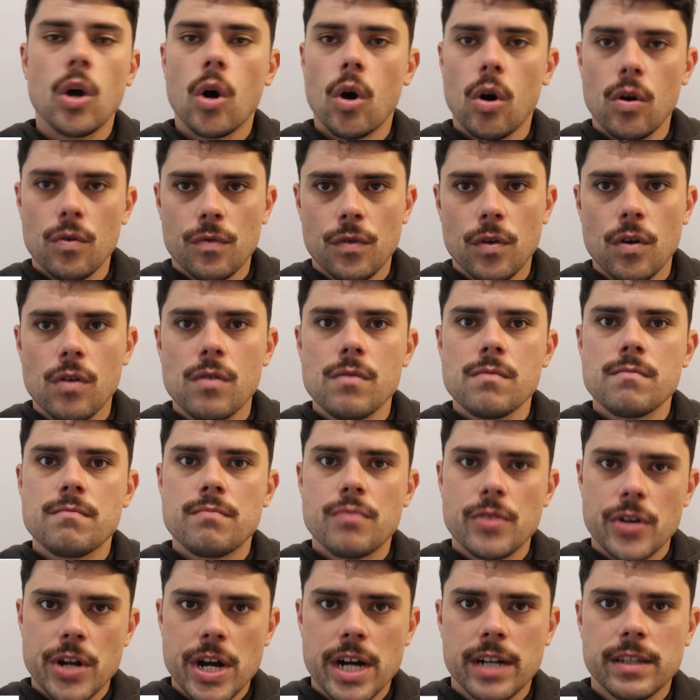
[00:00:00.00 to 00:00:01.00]
Overall,
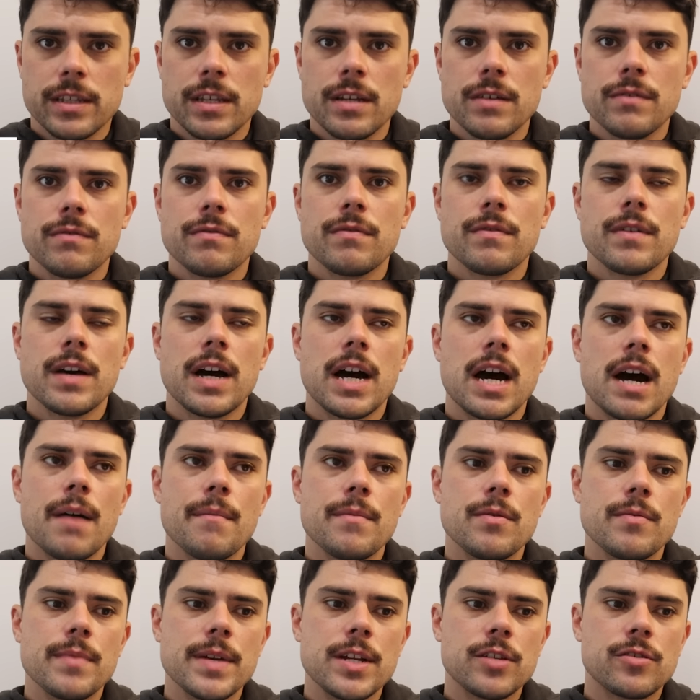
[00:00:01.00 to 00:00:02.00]
productive. It'll
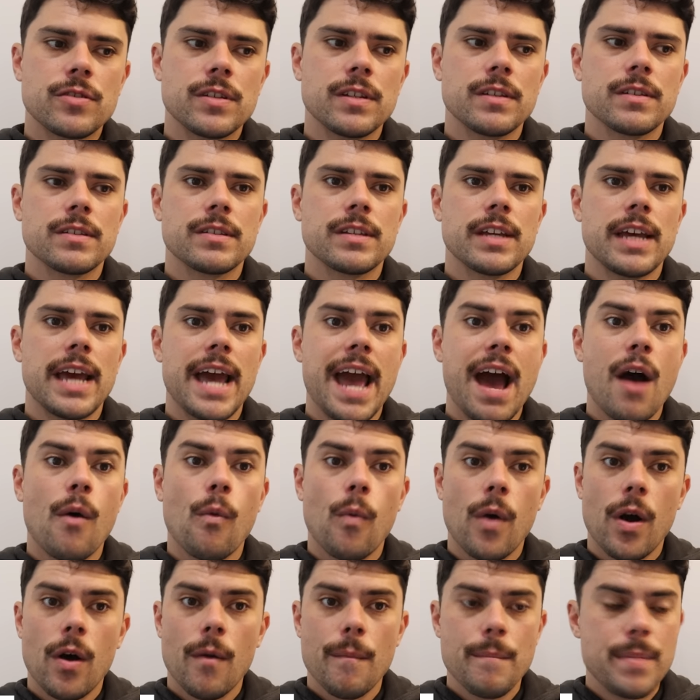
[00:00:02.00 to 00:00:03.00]
be interesting to see how
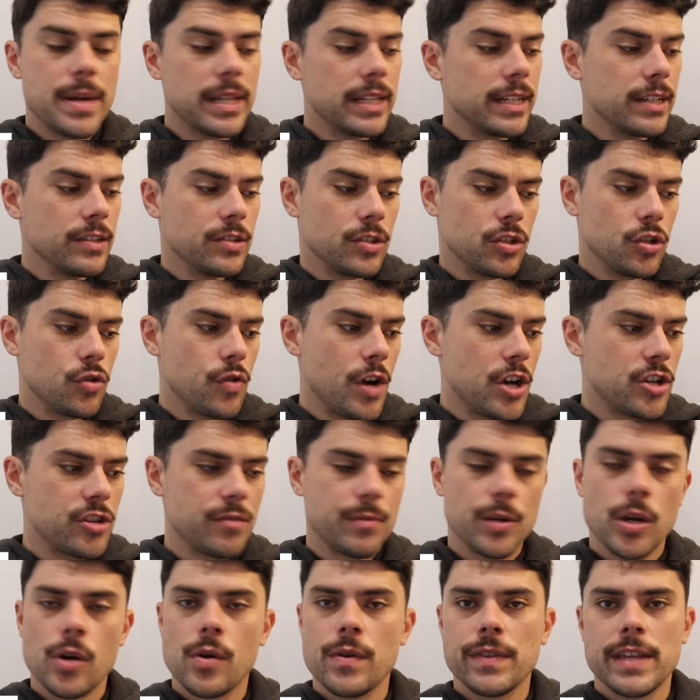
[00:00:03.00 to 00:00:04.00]
well Billings and
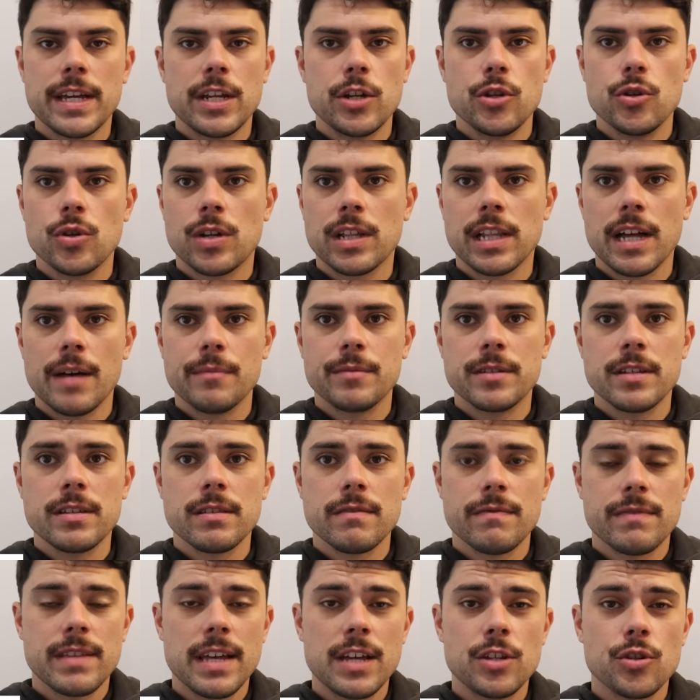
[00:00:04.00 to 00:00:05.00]
Gresham go at their new clubs, because
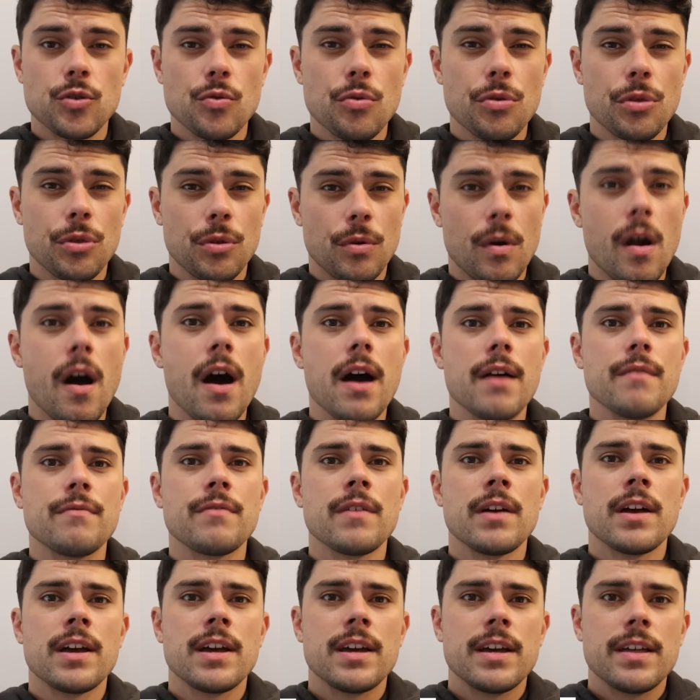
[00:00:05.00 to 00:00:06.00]
if they do thrive,
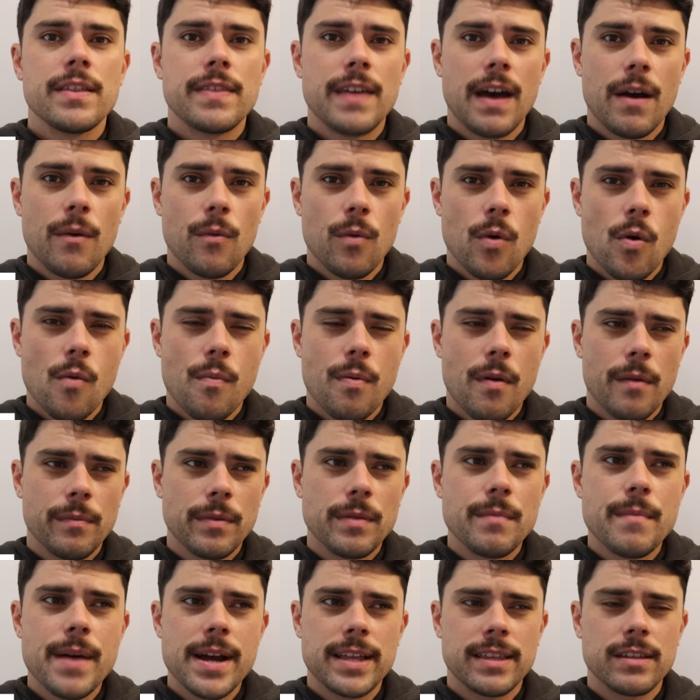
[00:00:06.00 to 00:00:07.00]
that will
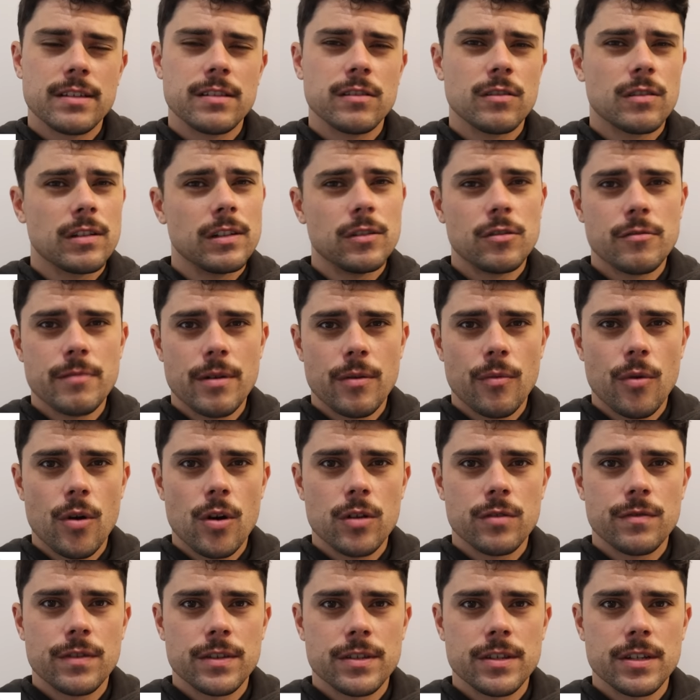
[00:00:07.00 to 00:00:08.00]
probably make this look a little bit
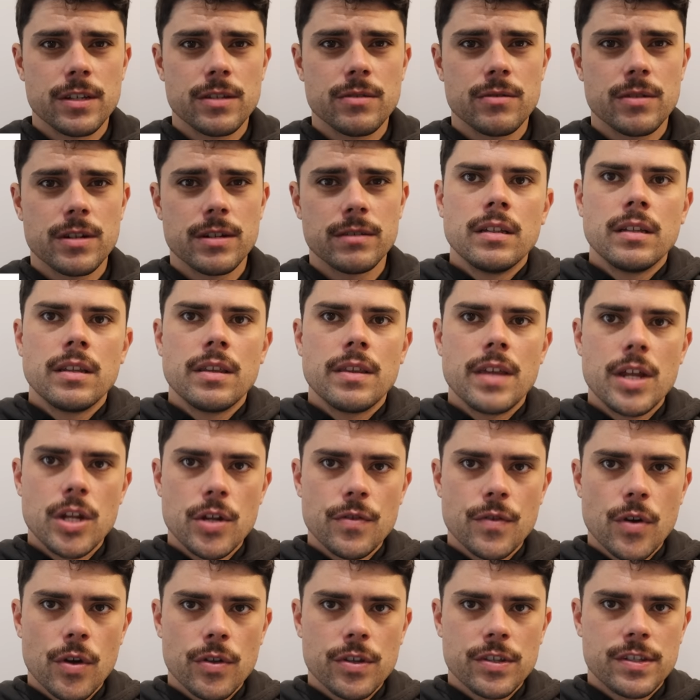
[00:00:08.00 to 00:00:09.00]
worse for St Kilda. Then
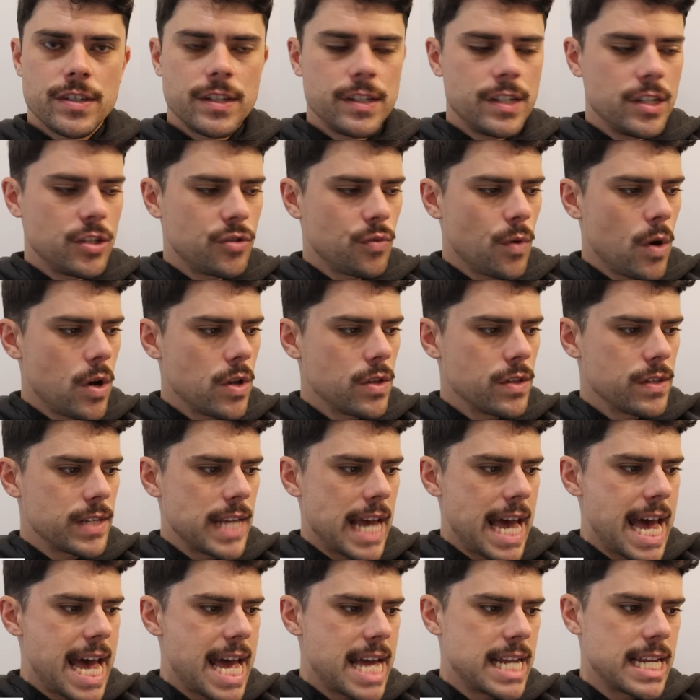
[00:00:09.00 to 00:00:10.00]
you've got the Sydney Swans,
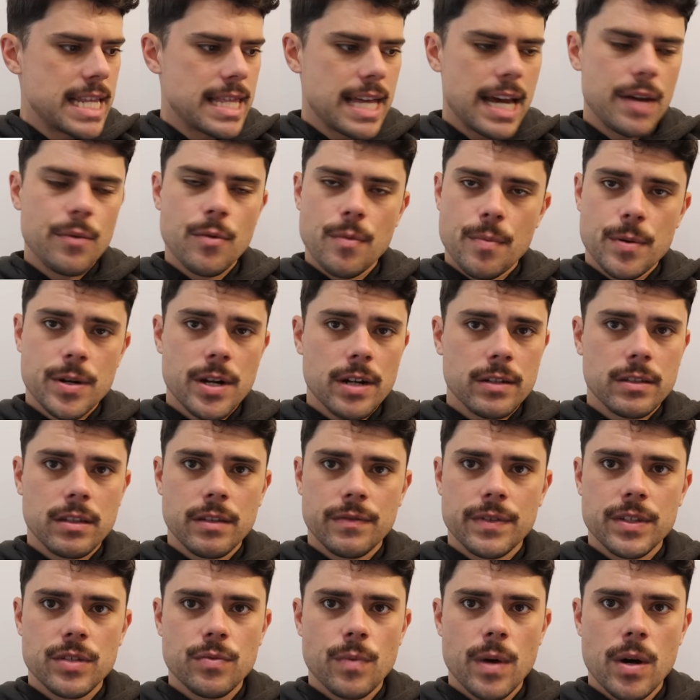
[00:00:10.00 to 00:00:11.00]
and they were
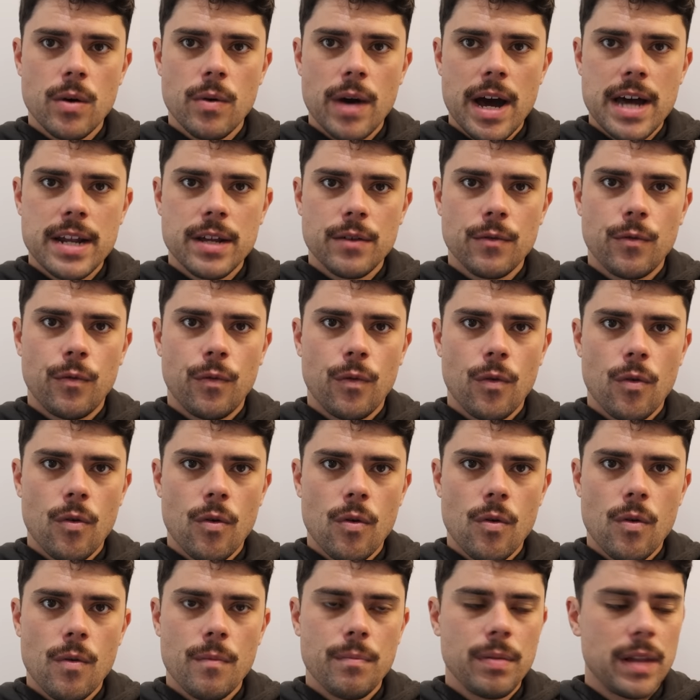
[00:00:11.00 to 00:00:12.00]
productive as well, adding
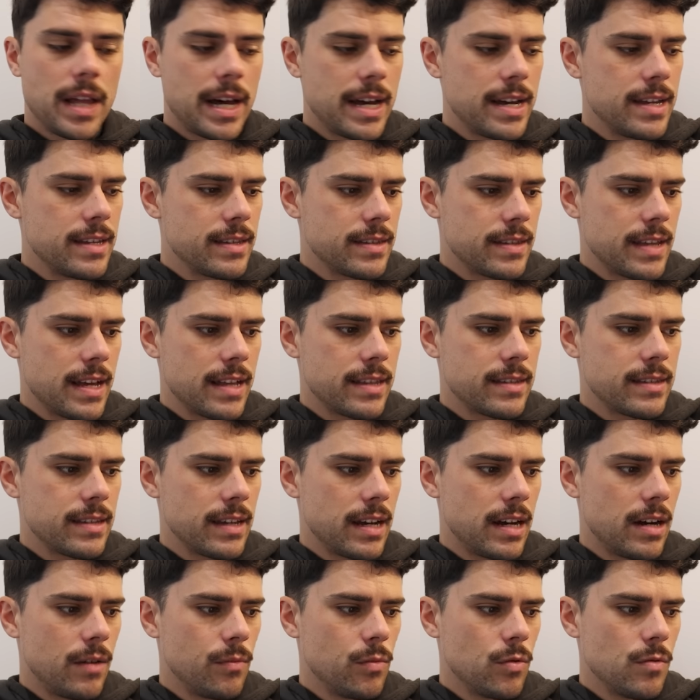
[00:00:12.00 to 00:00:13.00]
four players that
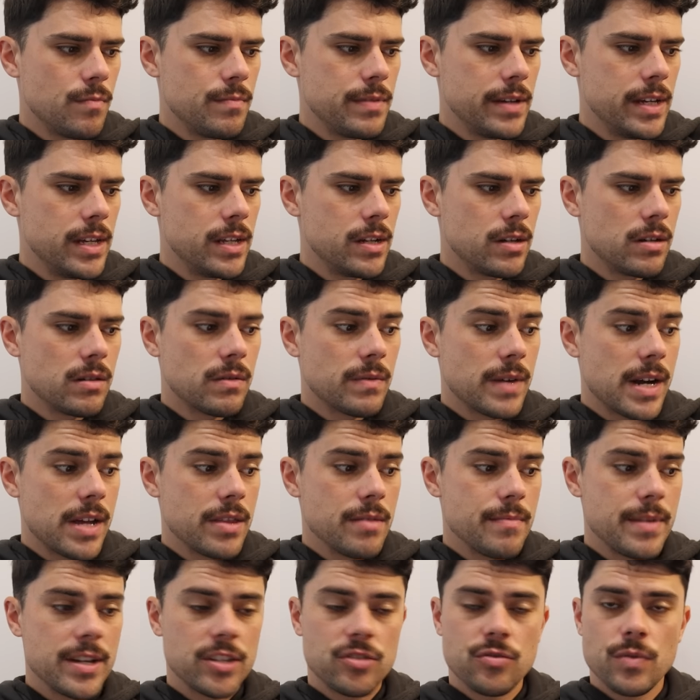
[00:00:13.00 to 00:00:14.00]
will be in and around
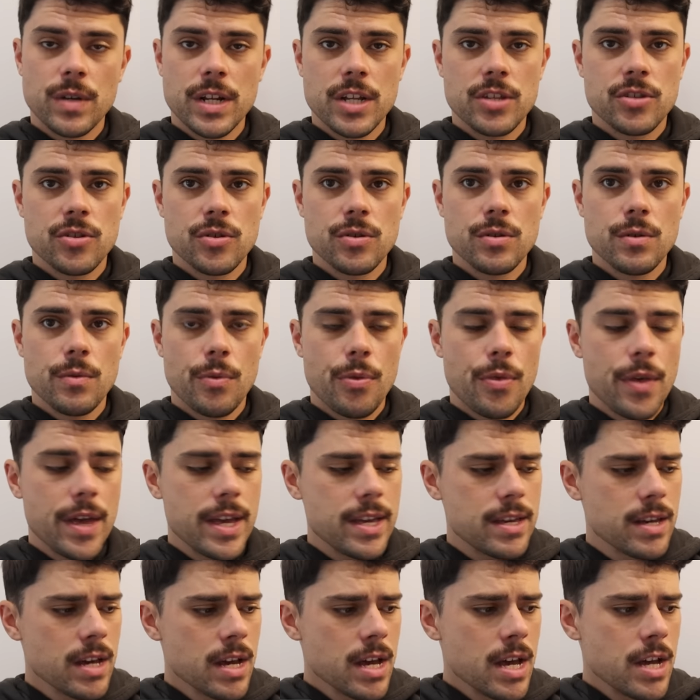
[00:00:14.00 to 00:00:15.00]
the best 22, you'd
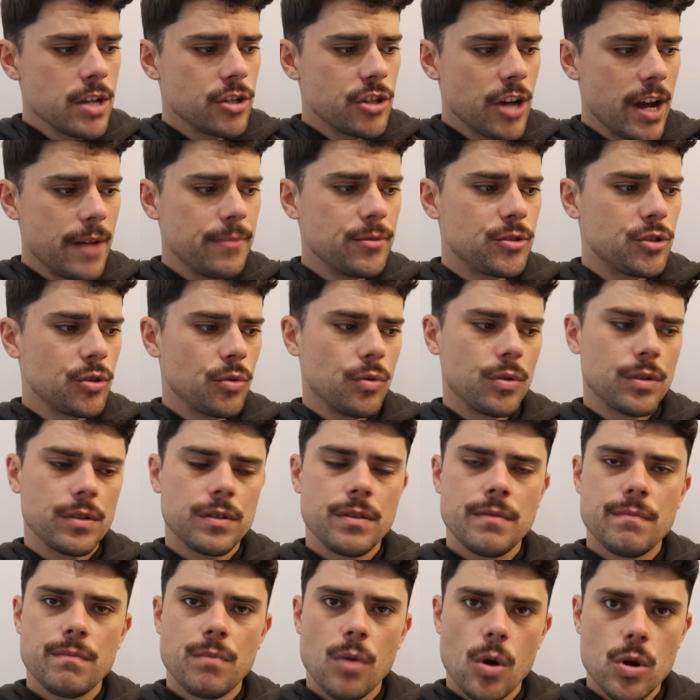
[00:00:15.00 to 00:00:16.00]
think. James
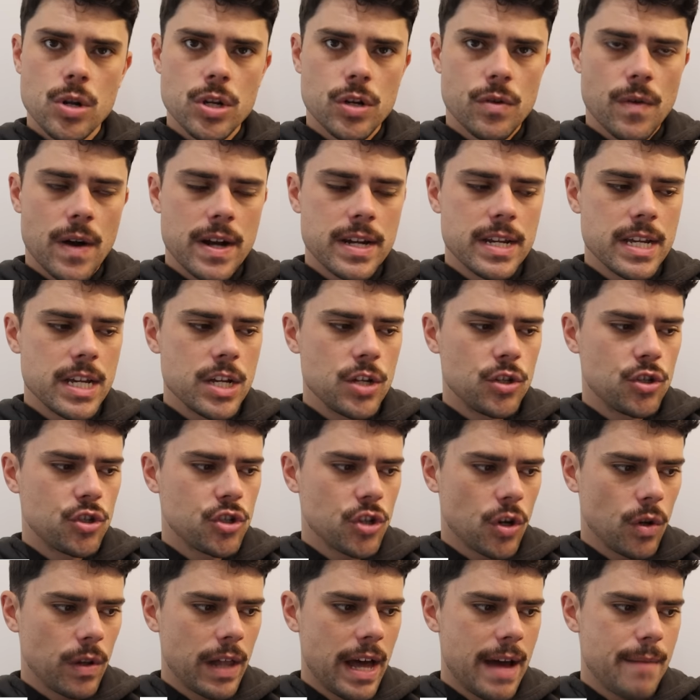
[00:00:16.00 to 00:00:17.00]
Jordan, Brodie Grundy,
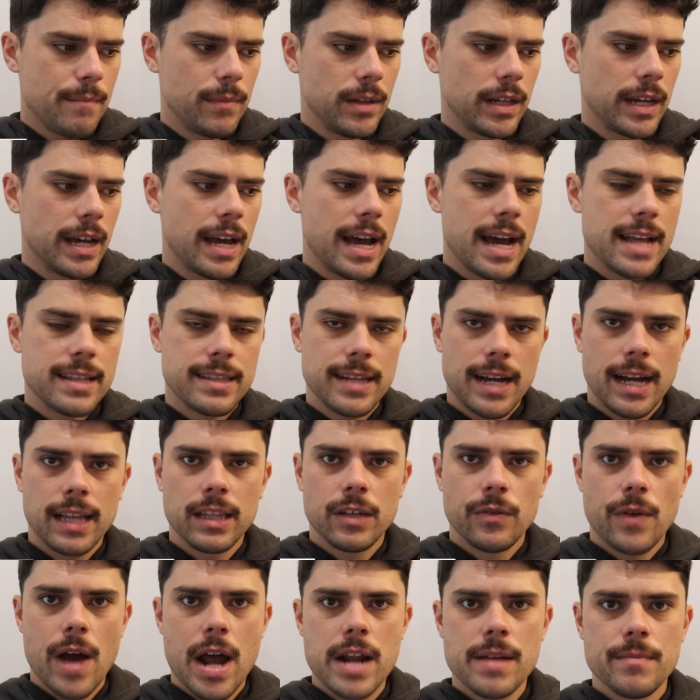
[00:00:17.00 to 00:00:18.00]
Joel Hamling, and
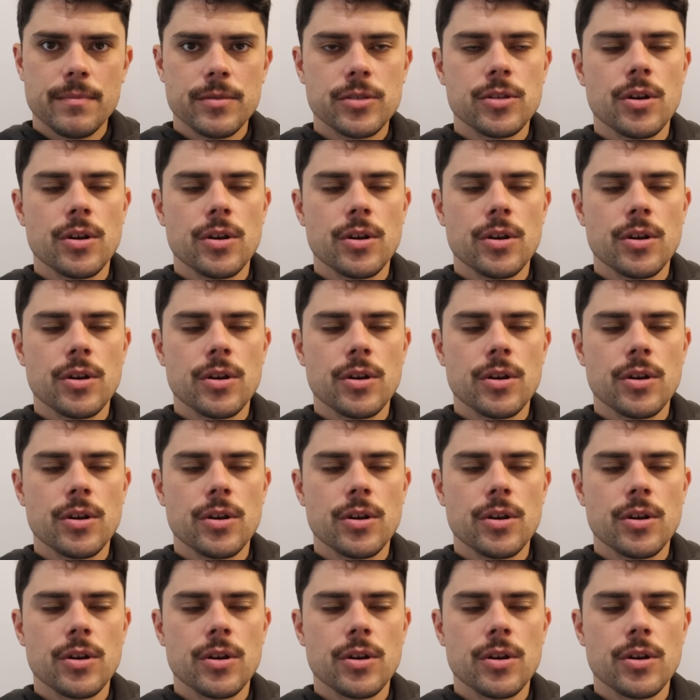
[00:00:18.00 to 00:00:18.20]
Taylor Adams.